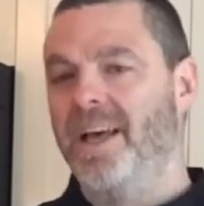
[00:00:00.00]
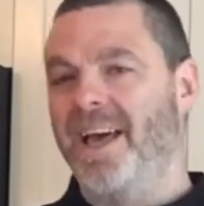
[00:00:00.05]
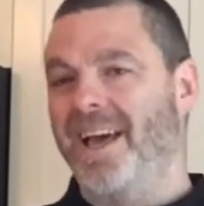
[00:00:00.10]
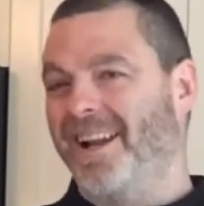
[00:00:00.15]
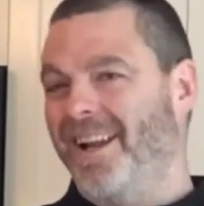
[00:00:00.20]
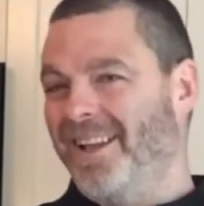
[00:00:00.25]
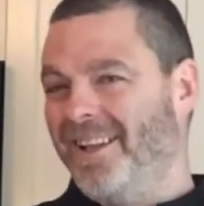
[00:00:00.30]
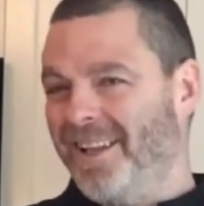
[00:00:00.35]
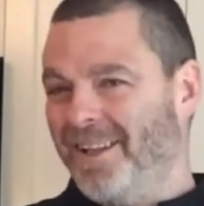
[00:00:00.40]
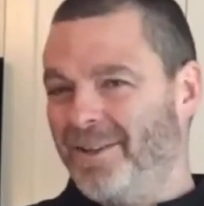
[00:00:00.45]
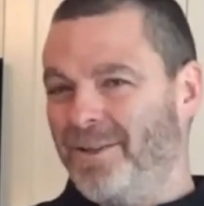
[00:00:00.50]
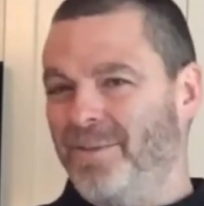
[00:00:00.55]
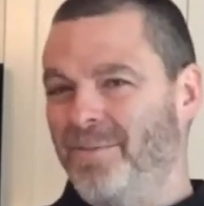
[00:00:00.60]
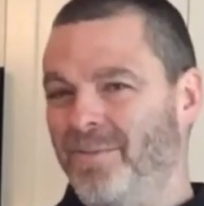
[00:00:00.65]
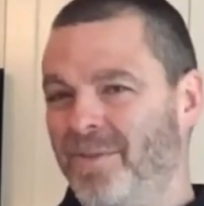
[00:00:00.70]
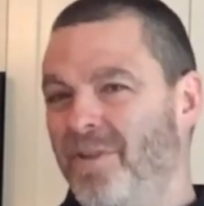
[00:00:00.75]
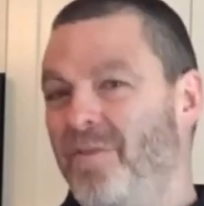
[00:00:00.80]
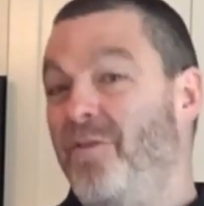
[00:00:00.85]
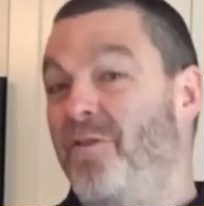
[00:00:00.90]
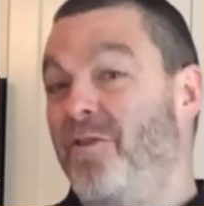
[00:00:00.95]
and I let
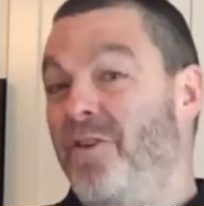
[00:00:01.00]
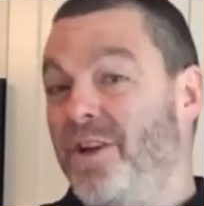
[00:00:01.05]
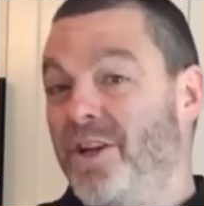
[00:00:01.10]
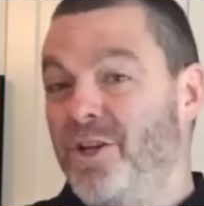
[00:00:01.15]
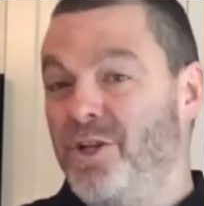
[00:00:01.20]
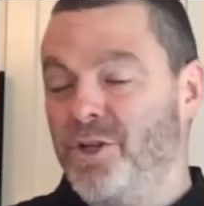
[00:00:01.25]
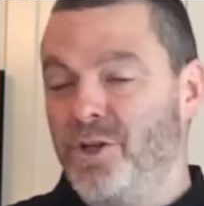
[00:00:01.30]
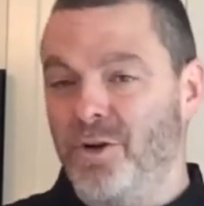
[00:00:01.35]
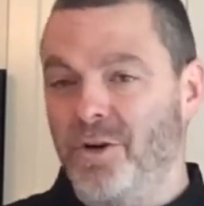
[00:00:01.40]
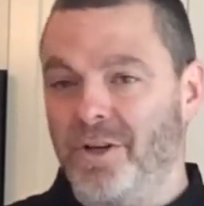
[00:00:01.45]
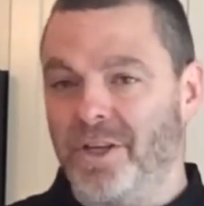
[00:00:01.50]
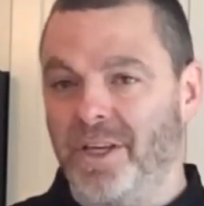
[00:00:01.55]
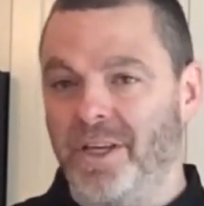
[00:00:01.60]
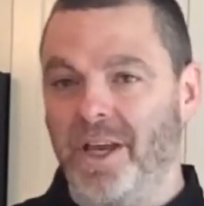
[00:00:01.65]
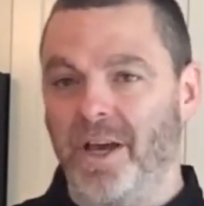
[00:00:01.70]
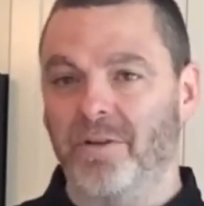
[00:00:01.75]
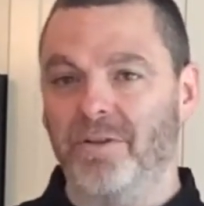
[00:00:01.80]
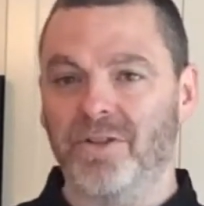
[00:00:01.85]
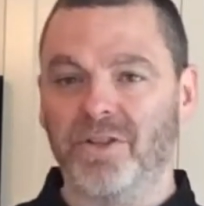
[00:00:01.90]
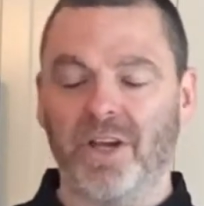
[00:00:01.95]
them finish
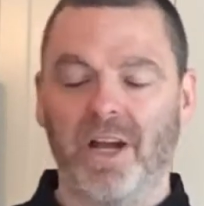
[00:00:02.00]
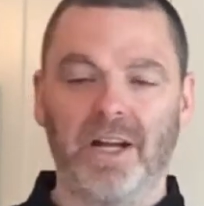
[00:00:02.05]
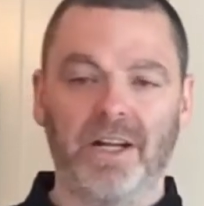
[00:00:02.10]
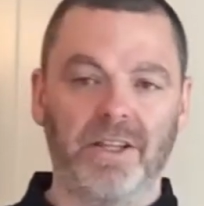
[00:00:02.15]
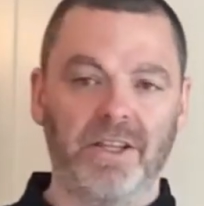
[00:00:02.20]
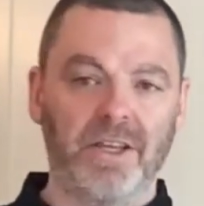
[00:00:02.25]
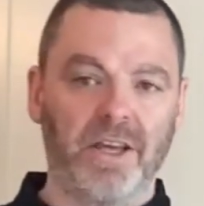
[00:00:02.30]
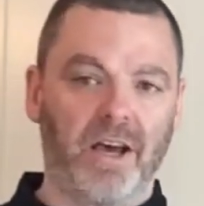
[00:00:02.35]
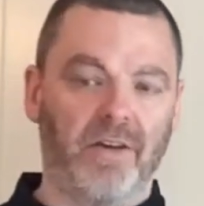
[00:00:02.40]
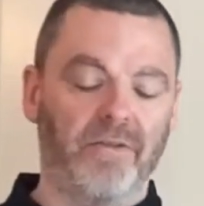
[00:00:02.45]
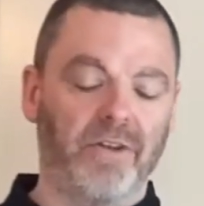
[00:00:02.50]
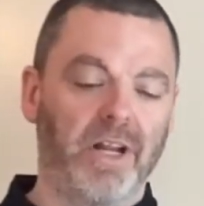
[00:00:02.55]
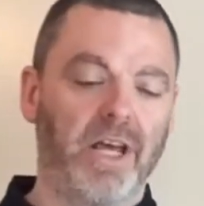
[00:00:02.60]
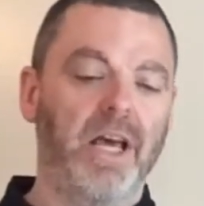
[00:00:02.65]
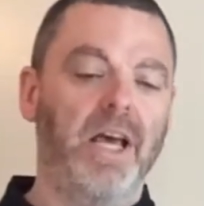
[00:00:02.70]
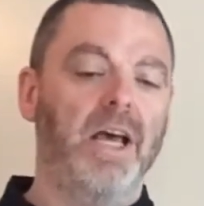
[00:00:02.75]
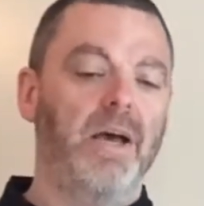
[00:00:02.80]
cooking outside of the oven.